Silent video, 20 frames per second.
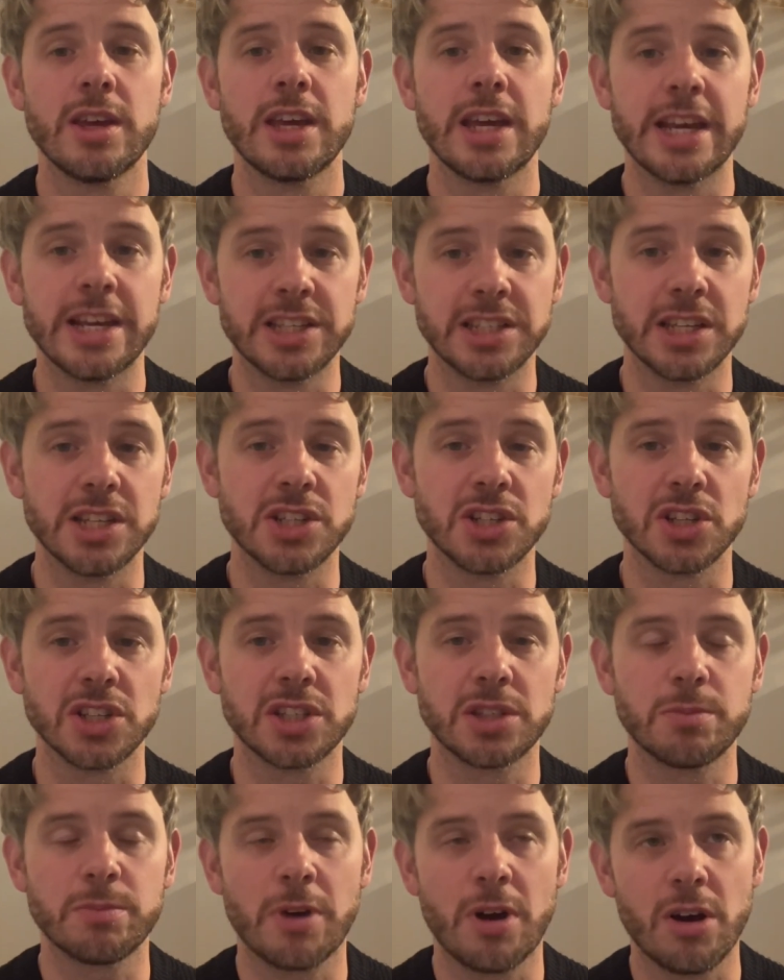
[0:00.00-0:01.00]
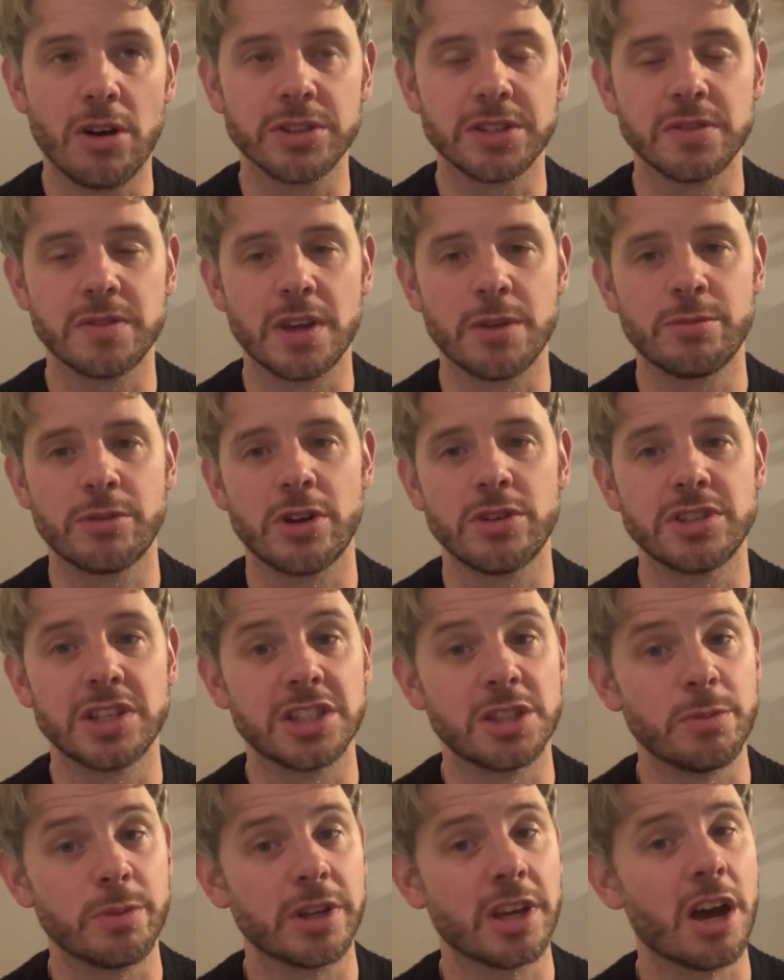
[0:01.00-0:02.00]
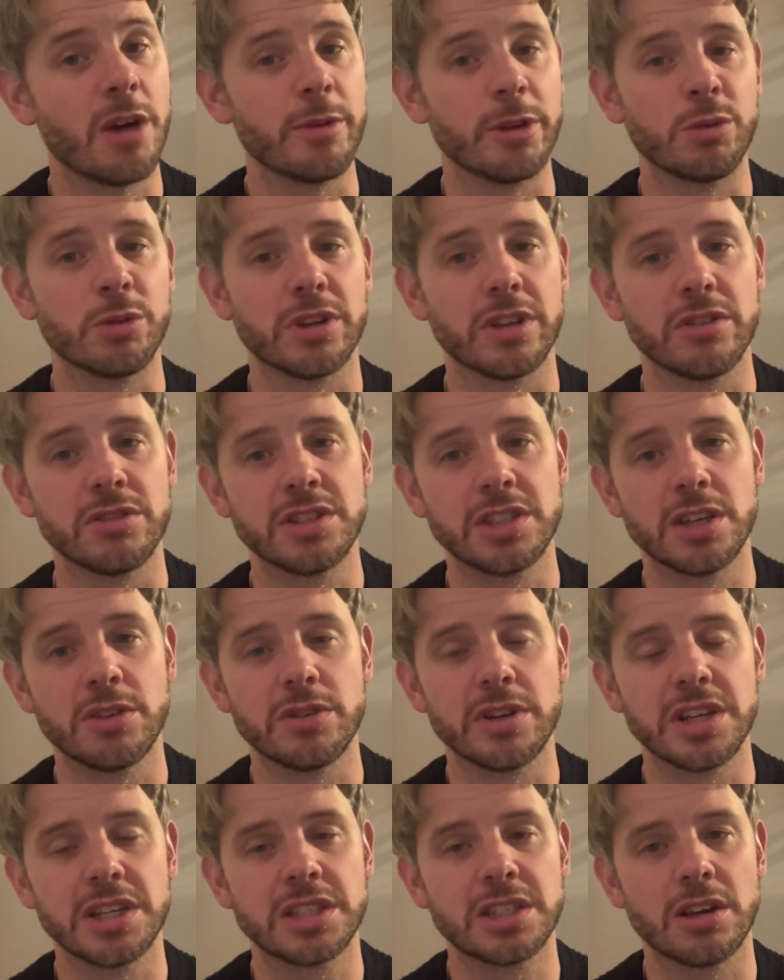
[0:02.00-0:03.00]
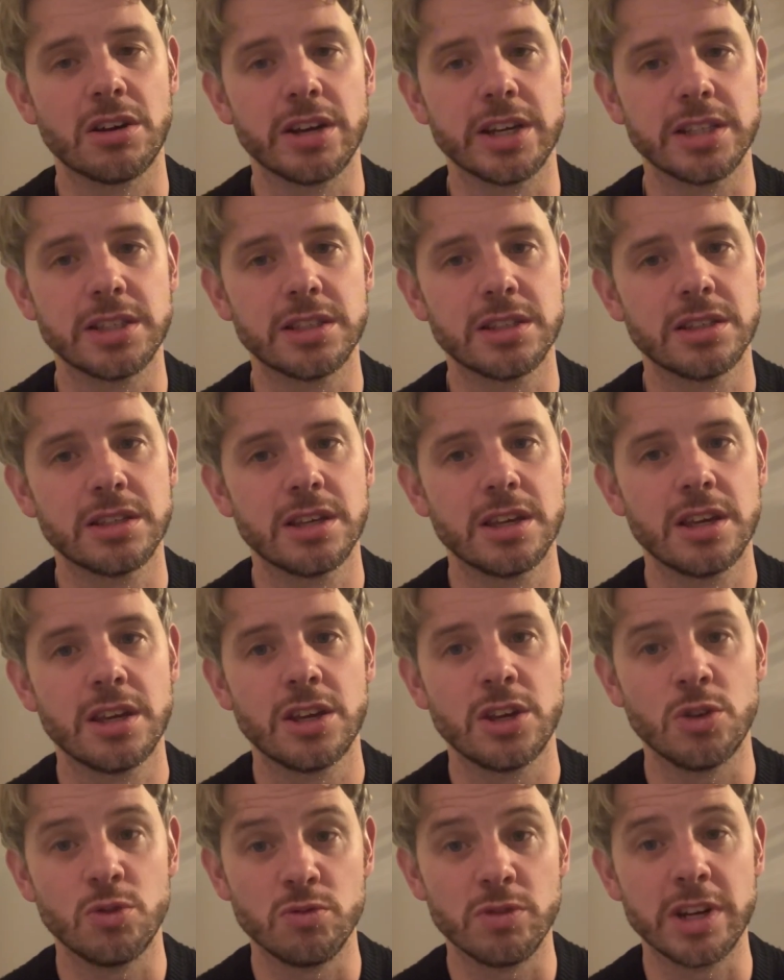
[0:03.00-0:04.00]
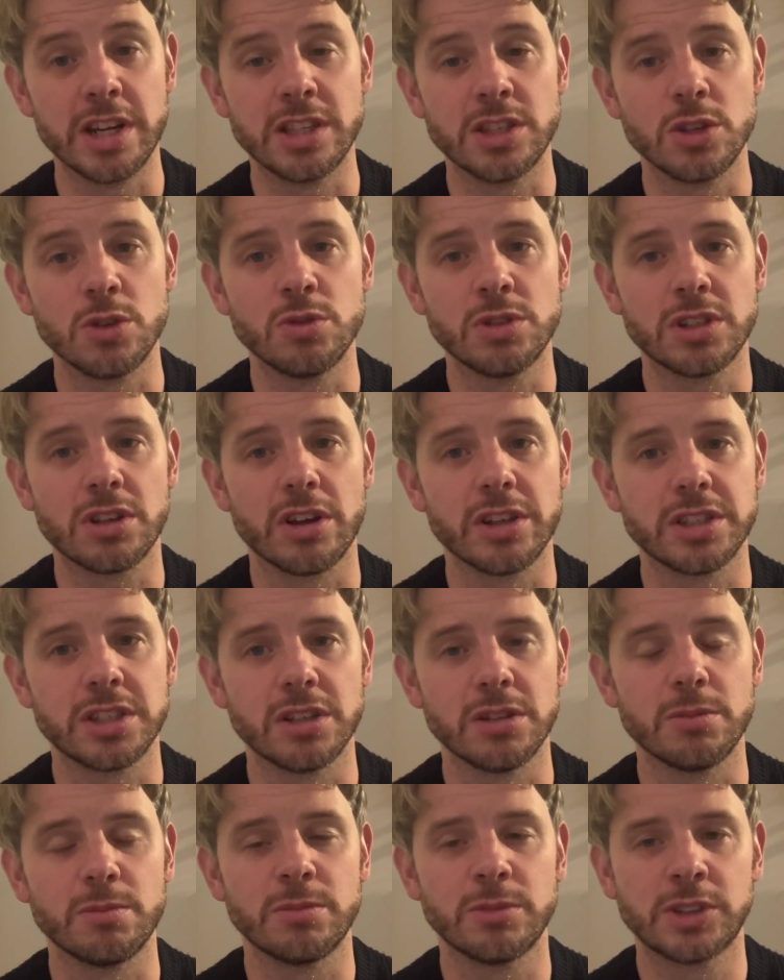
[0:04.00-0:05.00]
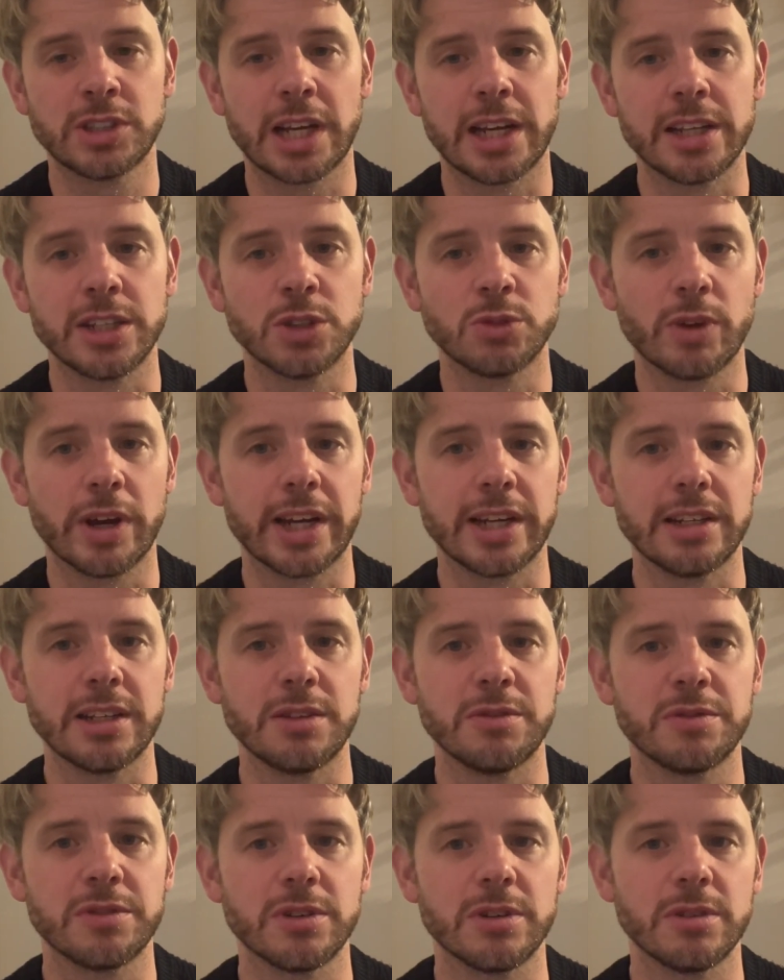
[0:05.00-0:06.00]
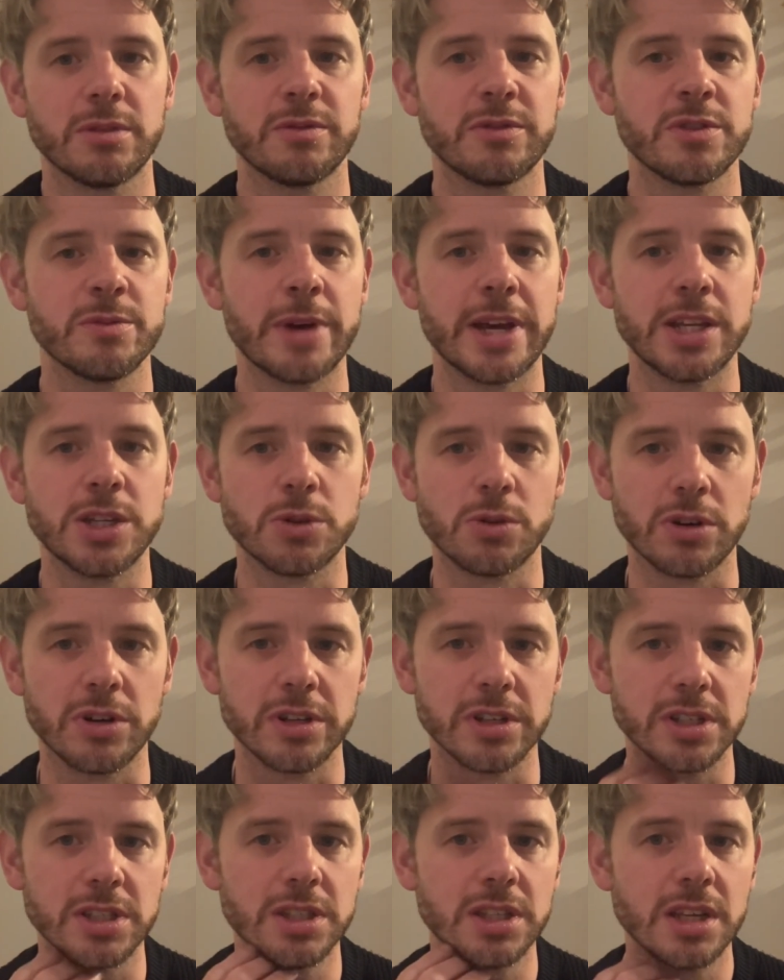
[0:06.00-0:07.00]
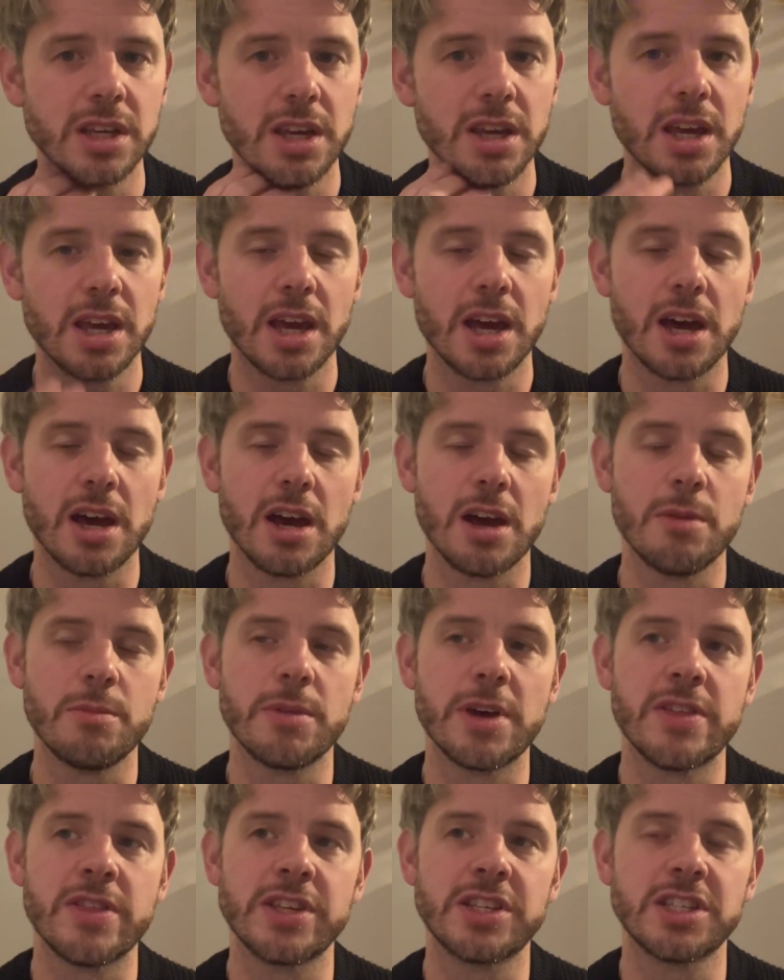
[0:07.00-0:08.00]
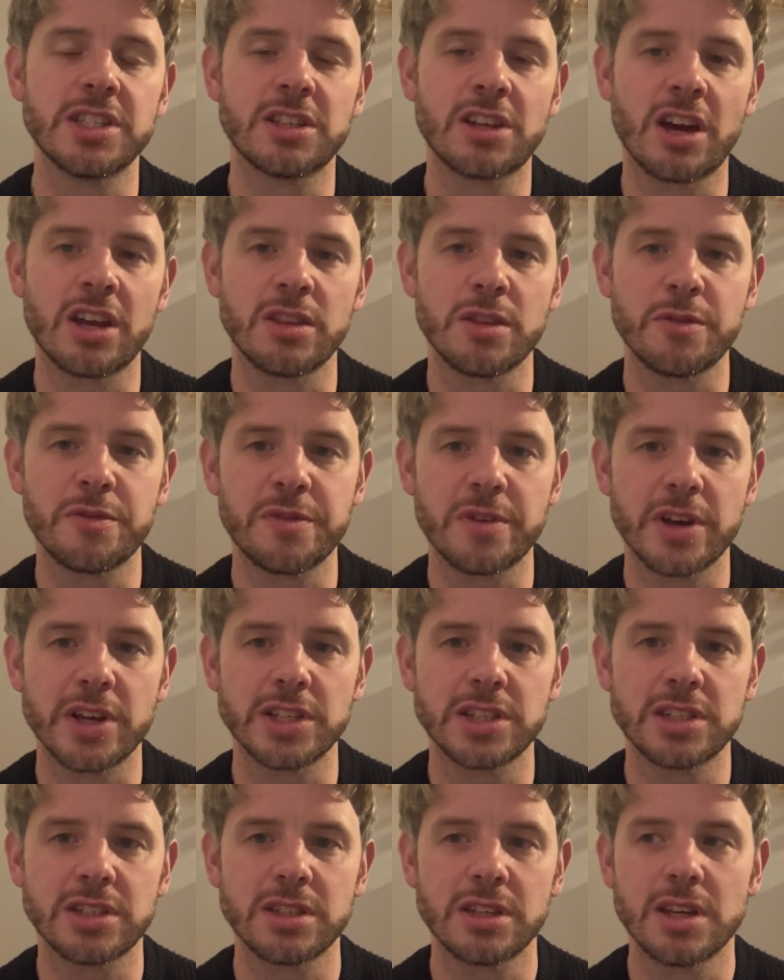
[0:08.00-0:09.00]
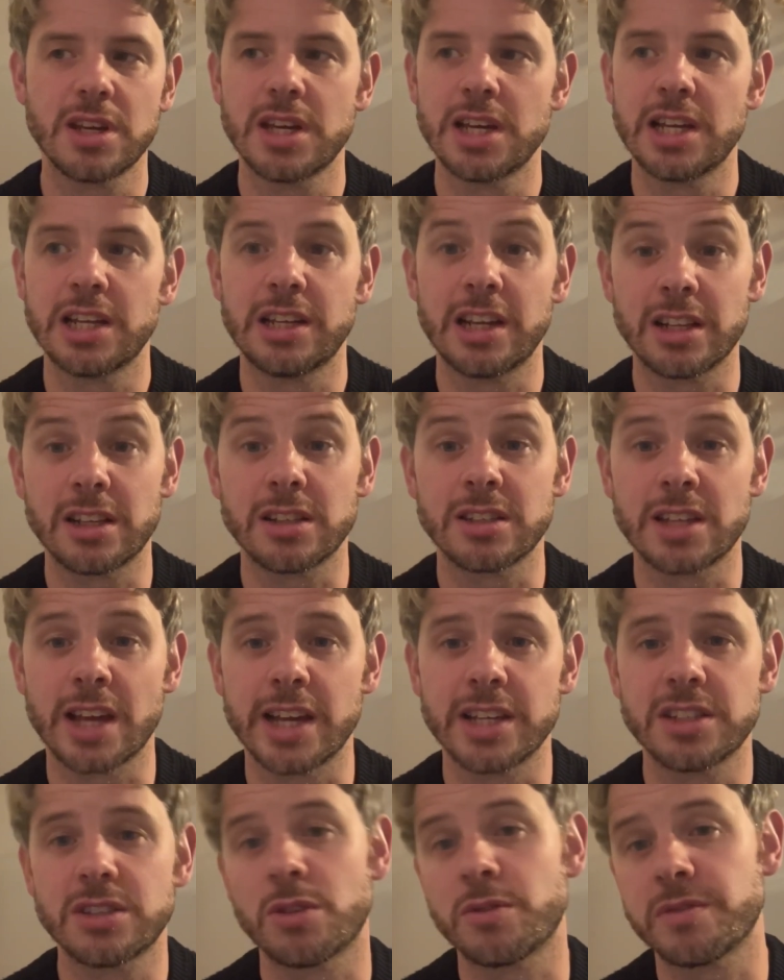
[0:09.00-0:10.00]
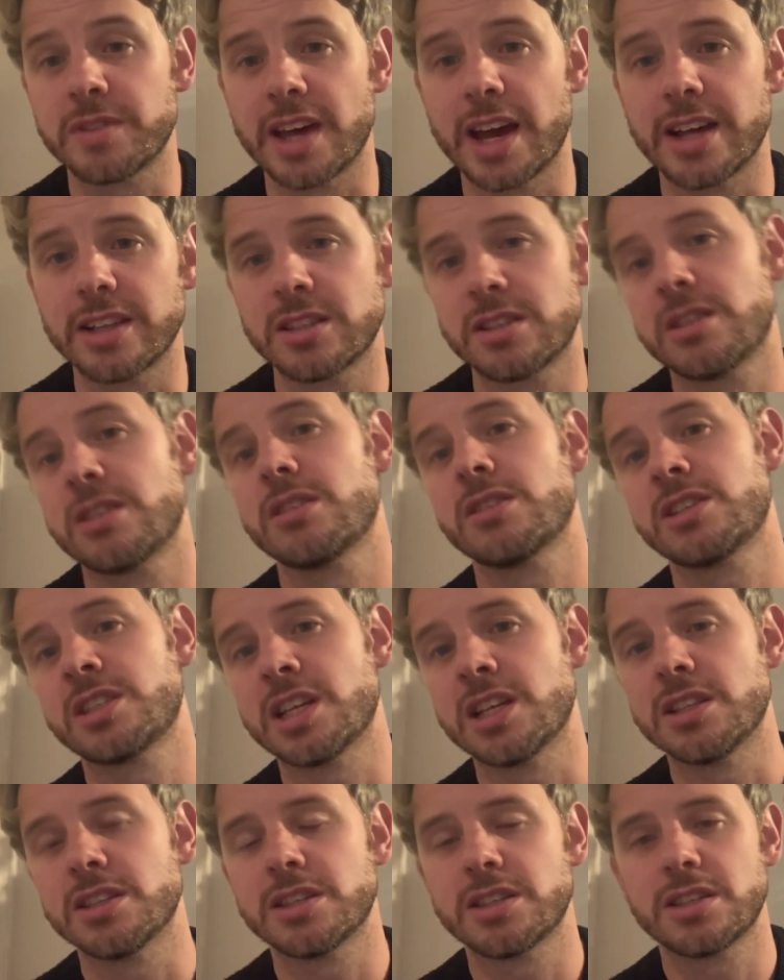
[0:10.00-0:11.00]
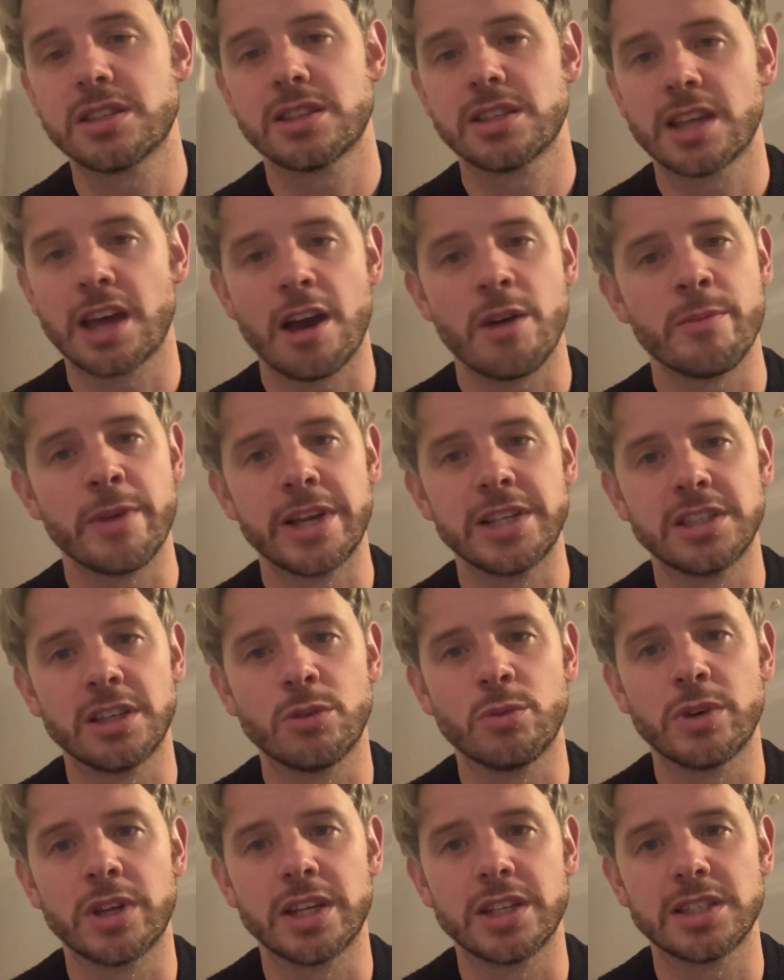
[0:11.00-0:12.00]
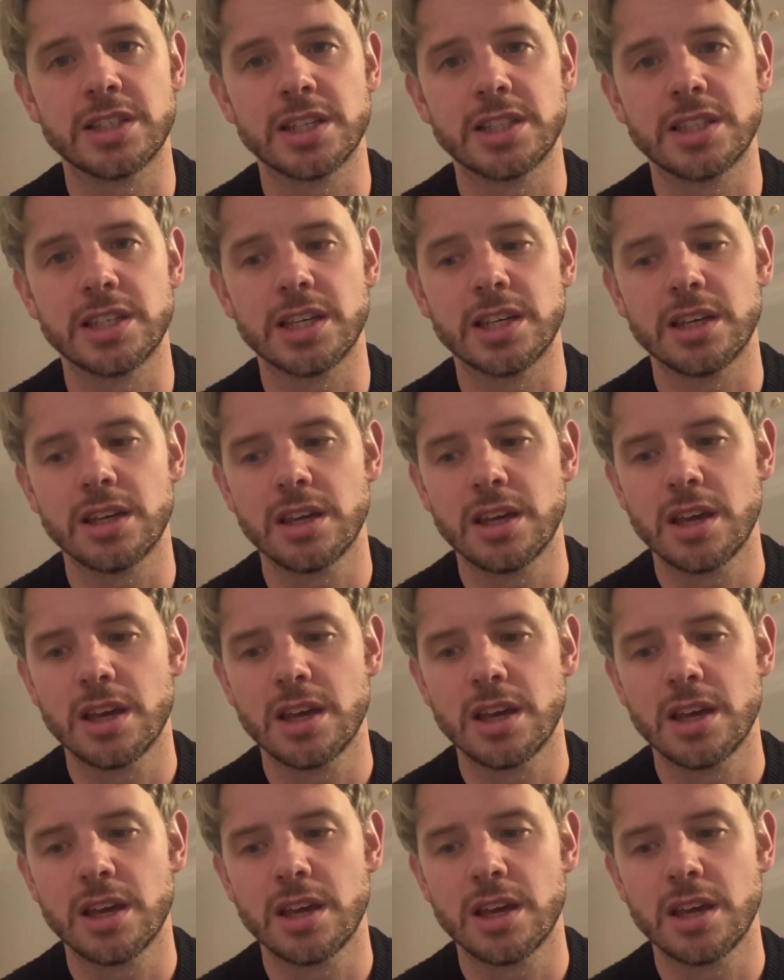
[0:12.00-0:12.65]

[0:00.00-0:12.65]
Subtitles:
is it just part of their process to becoming one of those serious sides who really do start to challenge regularly for major honours? And this is kind of the first little test of that since that amazing win at City.